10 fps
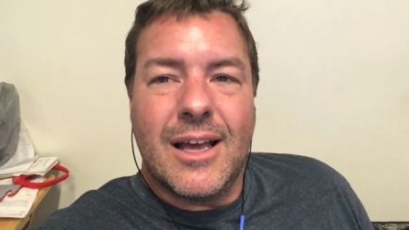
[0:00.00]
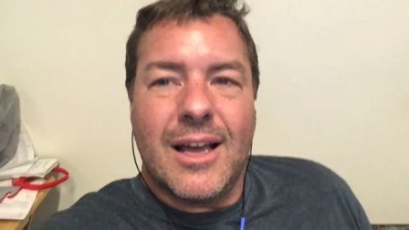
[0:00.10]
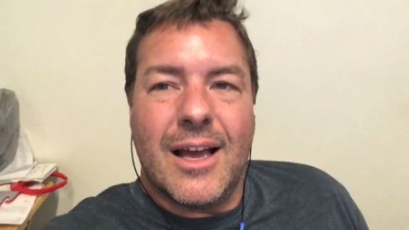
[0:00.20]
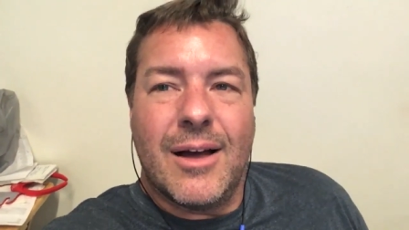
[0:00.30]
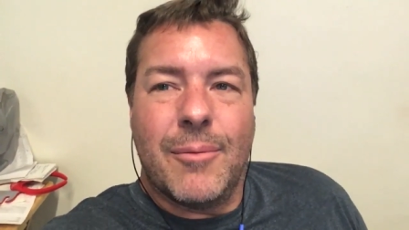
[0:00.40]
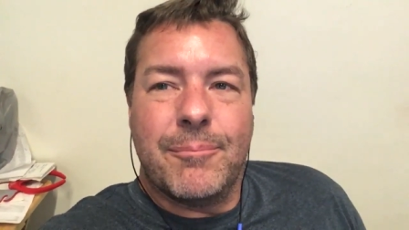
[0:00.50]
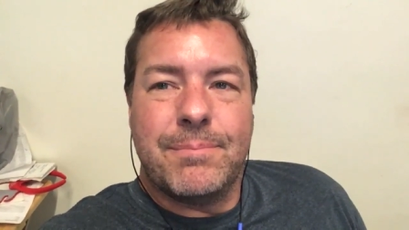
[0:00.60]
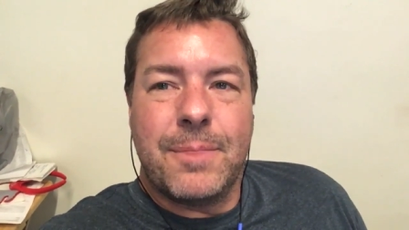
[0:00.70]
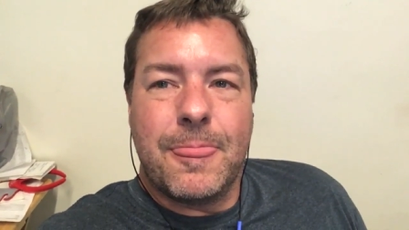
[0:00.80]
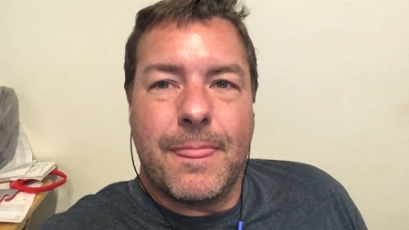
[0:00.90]

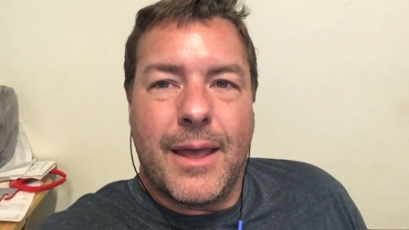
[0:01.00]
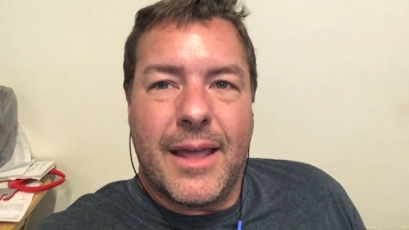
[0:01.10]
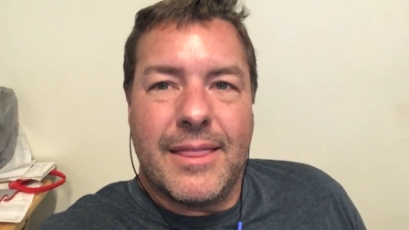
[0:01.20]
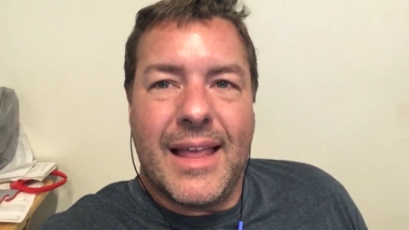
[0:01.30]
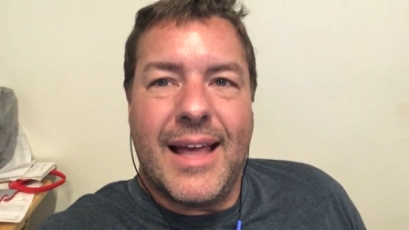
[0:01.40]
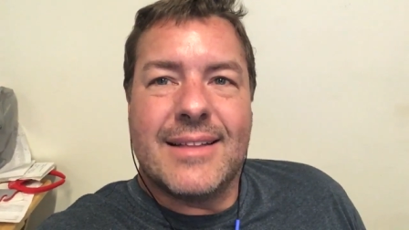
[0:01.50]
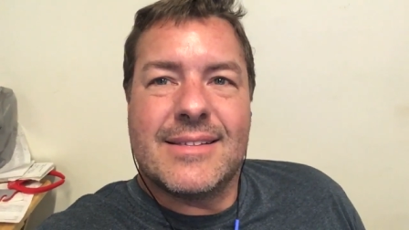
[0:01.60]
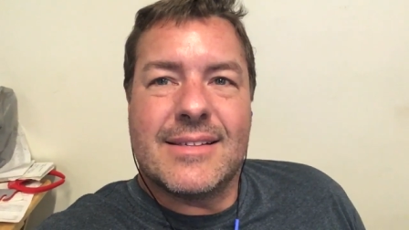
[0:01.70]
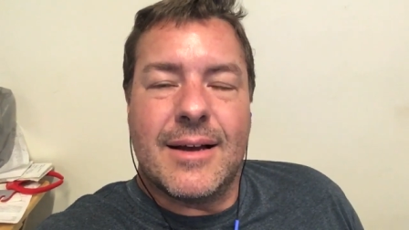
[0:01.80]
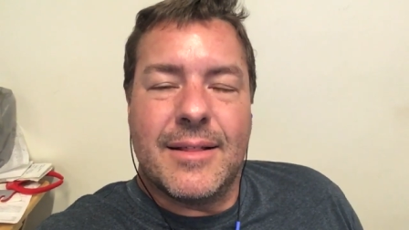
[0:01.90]
And
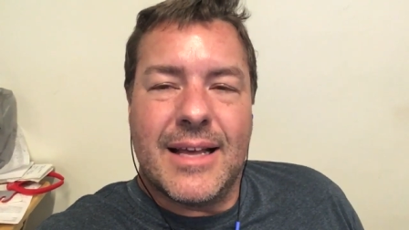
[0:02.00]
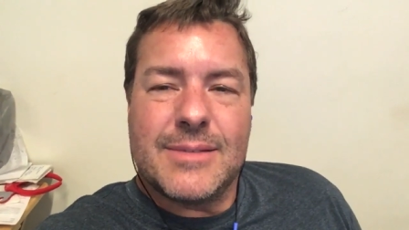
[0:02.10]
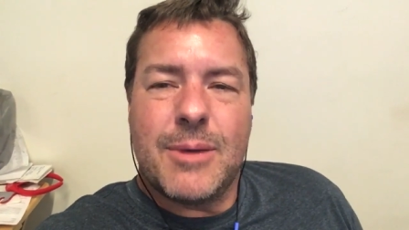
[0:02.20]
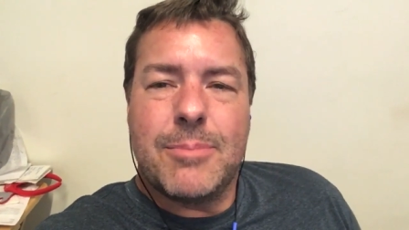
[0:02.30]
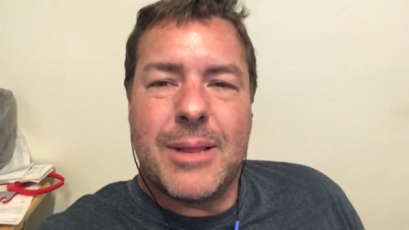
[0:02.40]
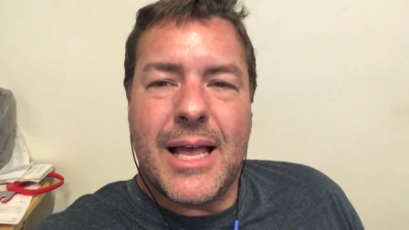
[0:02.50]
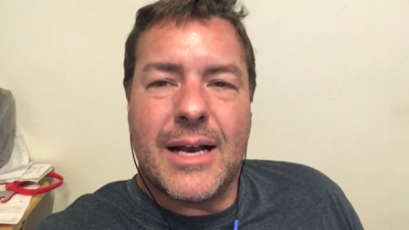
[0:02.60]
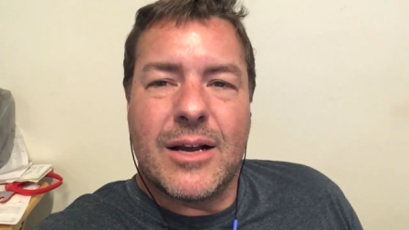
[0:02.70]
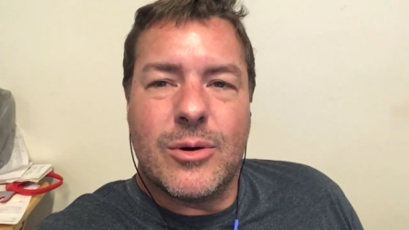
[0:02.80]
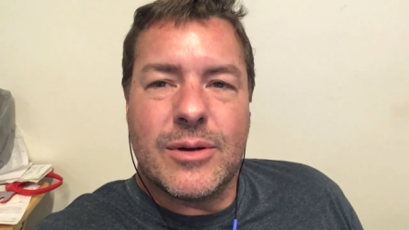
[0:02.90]
that's my
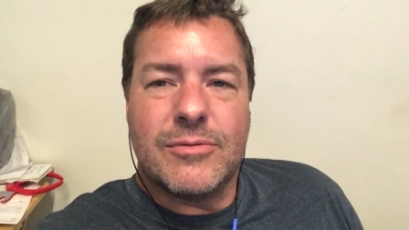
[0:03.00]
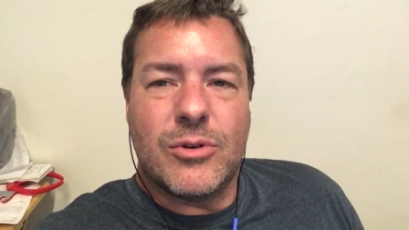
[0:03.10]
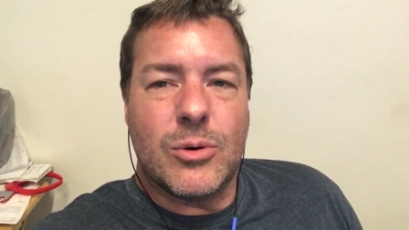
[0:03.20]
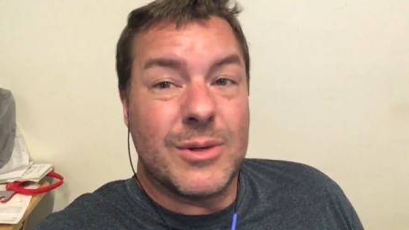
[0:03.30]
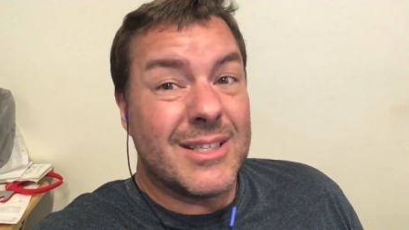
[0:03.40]
plan going forward.